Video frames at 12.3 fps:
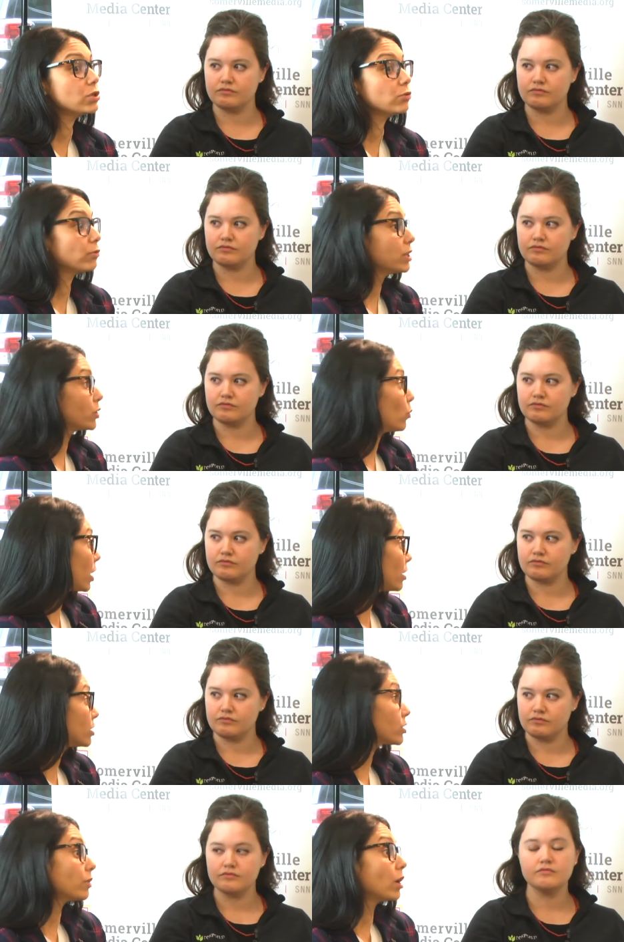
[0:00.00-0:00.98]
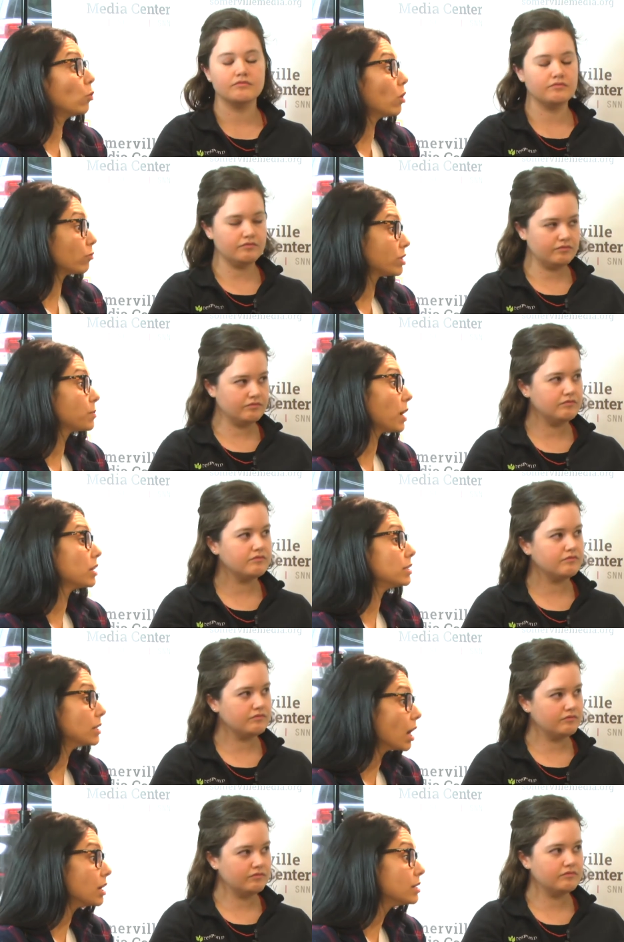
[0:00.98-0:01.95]
Speaker 1: to raise awareness around what mm-hmm.
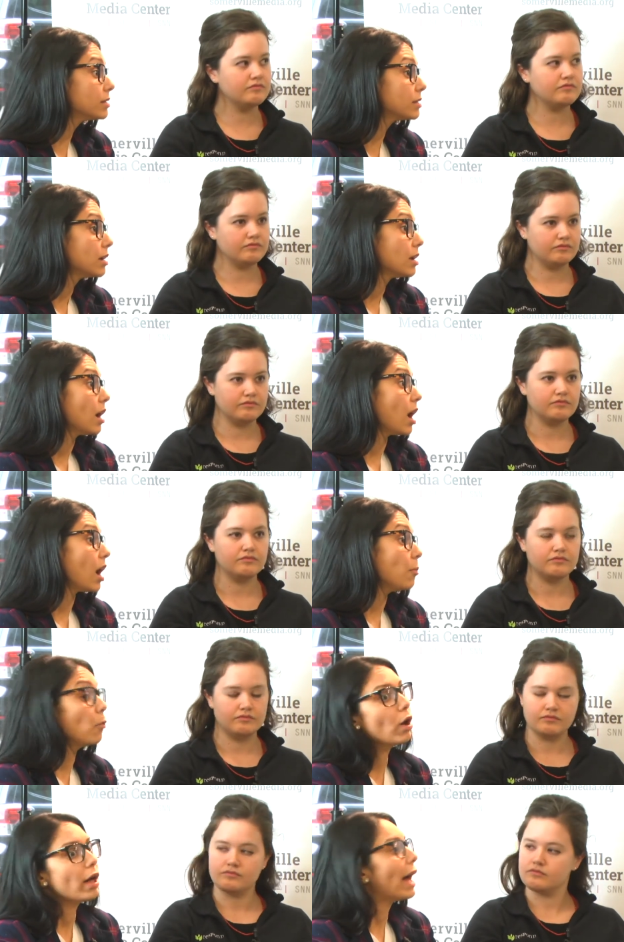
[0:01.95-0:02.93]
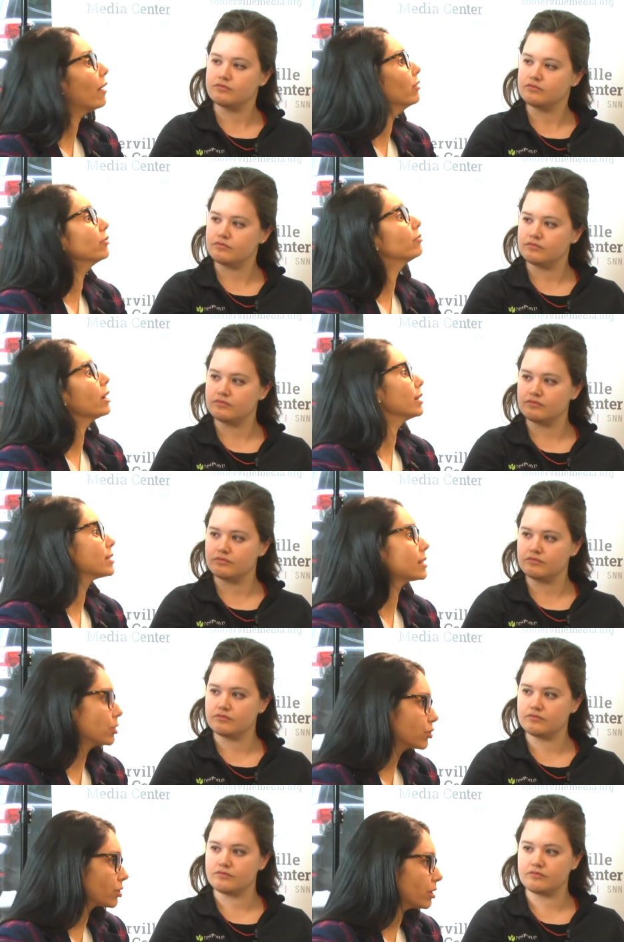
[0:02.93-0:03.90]
Respond does um, while having fun,
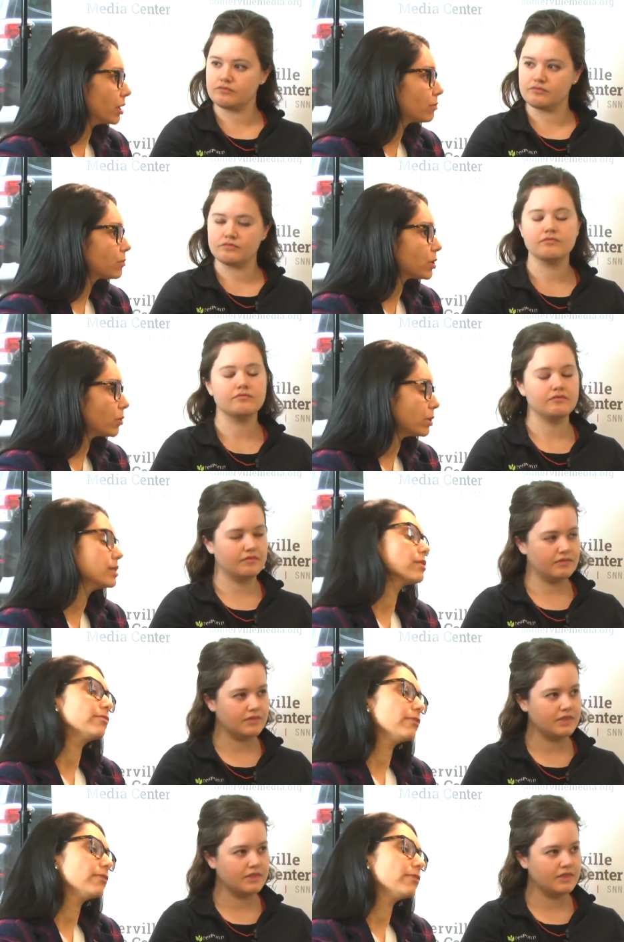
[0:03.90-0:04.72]
essentially. So it is a